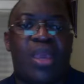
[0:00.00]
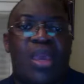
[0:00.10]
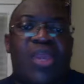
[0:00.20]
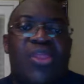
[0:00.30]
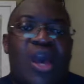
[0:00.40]

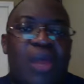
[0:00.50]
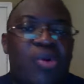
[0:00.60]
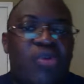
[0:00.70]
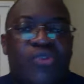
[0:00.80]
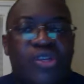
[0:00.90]
In the
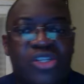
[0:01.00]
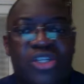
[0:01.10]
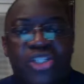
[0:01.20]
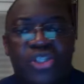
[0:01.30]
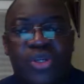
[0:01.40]
Handbook of
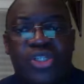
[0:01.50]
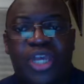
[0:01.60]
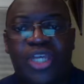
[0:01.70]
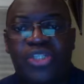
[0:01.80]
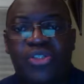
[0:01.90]
Research on
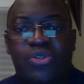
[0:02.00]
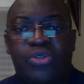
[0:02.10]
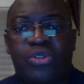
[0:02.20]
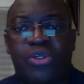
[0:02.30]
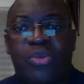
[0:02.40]

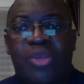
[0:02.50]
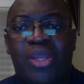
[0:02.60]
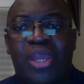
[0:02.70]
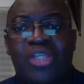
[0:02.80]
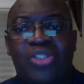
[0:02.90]
Educational
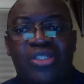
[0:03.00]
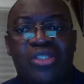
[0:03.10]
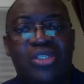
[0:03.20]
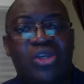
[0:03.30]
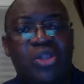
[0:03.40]
Communications and
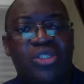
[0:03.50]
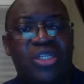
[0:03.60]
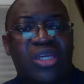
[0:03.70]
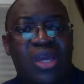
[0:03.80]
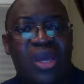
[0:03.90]

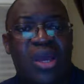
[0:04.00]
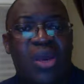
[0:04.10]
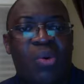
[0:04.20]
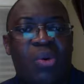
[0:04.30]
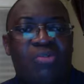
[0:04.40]
Technology,
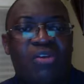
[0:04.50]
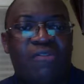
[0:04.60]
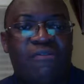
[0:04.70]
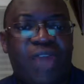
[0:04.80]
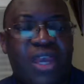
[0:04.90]
one of the
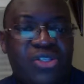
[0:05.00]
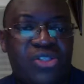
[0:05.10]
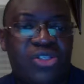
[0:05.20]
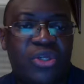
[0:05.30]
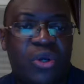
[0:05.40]
effects
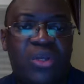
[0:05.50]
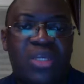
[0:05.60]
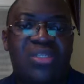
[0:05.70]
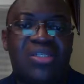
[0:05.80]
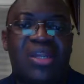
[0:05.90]
shown
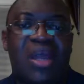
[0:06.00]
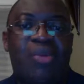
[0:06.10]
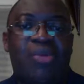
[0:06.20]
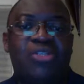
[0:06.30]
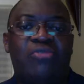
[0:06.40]
is in how
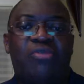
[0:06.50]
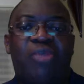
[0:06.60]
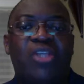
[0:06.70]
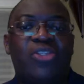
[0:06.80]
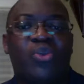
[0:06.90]
much
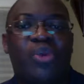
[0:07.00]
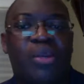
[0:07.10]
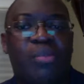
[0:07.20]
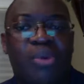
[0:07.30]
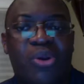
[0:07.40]
information we
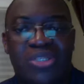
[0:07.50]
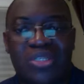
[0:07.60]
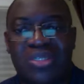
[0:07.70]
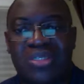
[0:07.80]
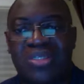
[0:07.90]
can
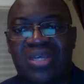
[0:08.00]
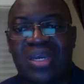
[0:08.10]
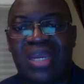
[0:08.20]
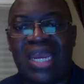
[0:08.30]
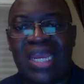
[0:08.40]
process
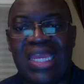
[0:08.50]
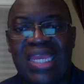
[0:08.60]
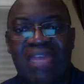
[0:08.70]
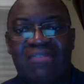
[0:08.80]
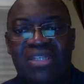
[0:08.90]
at any
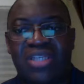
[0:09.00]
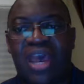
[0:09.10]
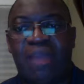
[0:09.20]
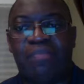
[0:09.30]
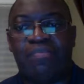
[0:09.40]
given time.